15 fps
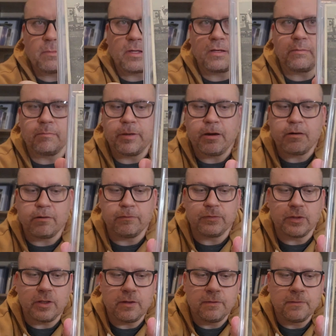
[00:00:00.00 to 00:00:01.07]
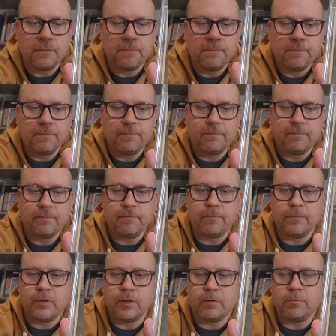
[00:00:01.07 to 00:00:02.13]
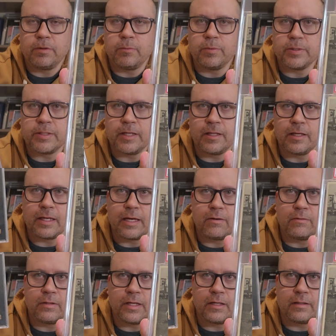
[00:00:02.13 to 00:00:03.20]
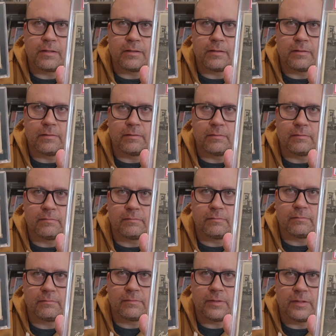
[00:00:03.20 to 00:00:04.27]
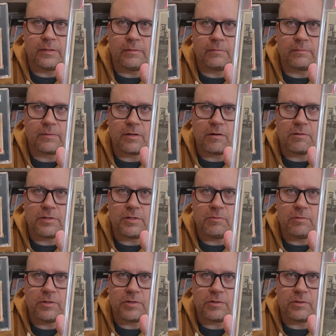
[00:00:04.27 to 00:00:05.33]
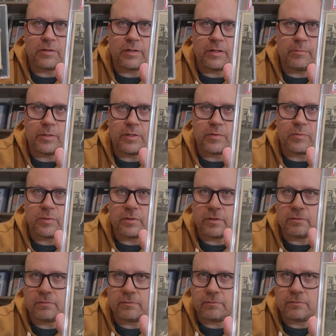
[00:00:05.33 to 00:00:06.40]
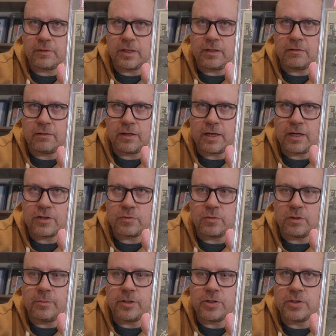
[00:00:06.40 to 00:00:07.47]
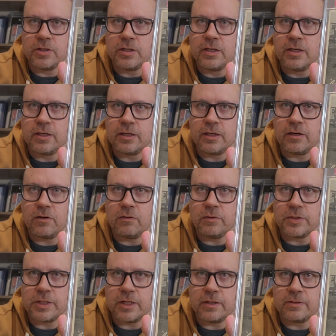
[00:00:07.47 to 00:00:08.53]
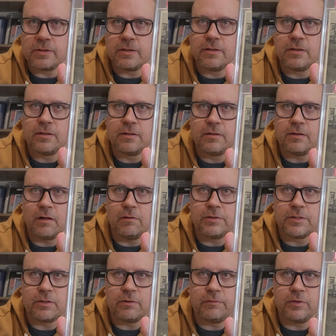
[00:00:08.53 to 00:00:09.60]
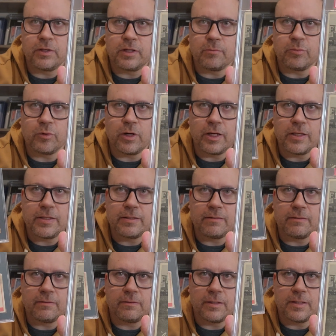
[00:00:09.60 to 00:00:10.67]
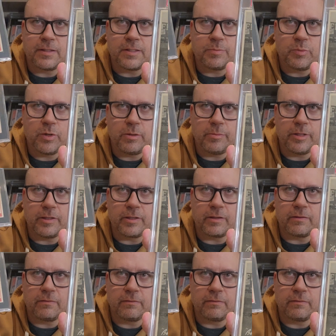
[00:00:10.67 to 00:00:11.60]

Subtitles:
comparatively, people say, like, I don't like the, cartoonish looking image. Well, then get an actual image. Get it oversized. Also, if you look at price, this is pretty big.